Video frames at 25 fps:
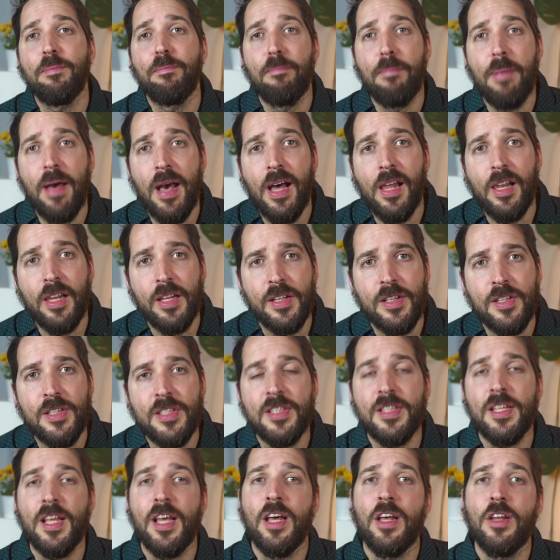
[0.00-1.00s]

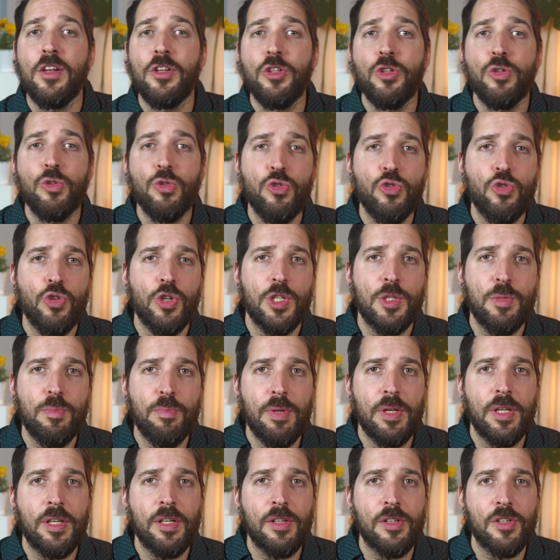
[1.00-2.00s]
balanced and neutral
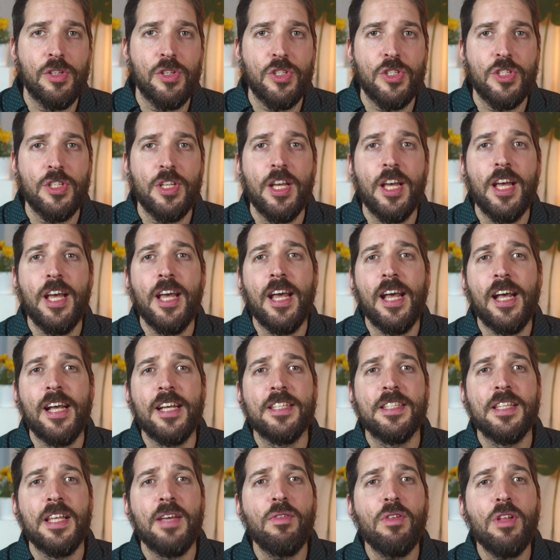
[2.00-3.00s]
speakers,
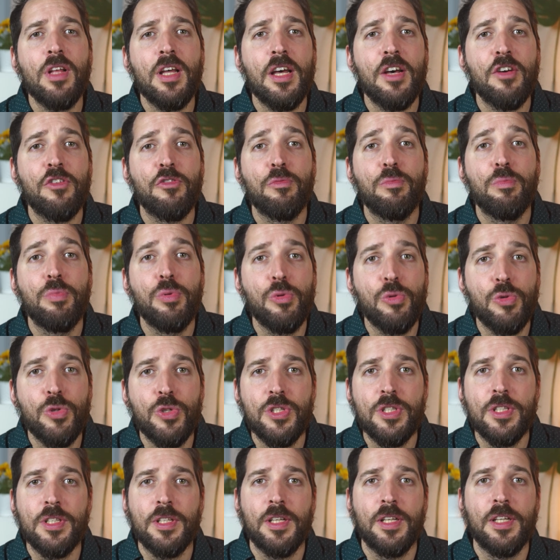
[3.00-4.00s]
as they will have
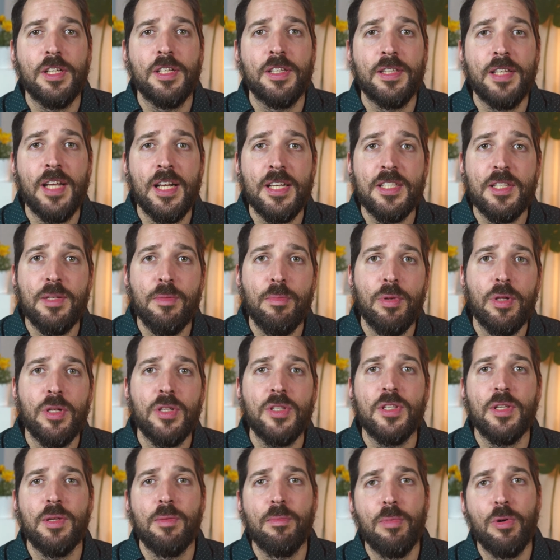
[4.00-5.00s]
boost in
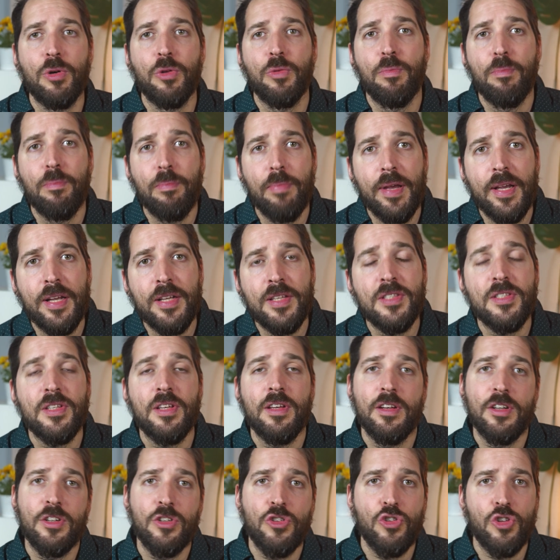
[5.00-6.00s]
decibels in both bass
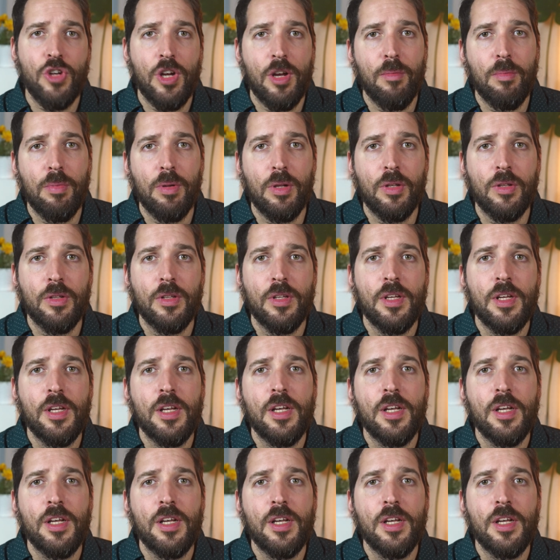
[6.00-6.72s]
and treble.